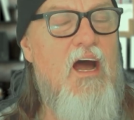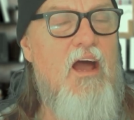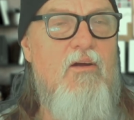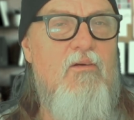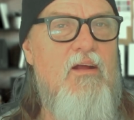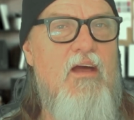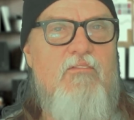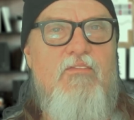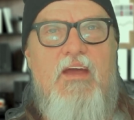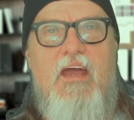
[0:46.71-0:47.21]
I
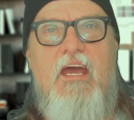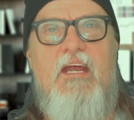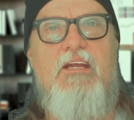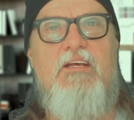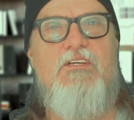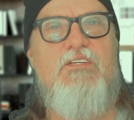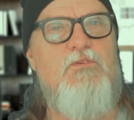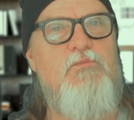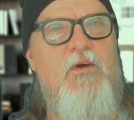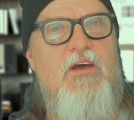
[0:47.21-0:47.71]
don't have
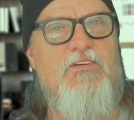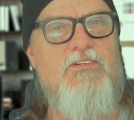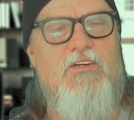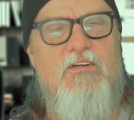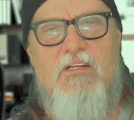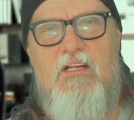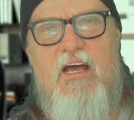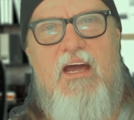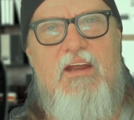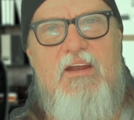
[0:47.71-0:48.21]
any
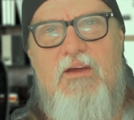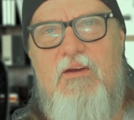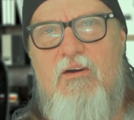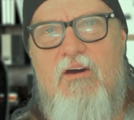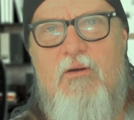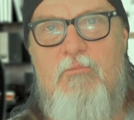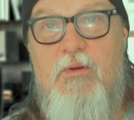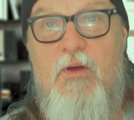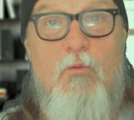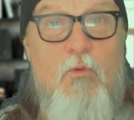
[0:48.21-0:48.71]
special lighting
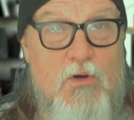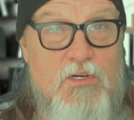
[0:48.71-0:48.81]
on me.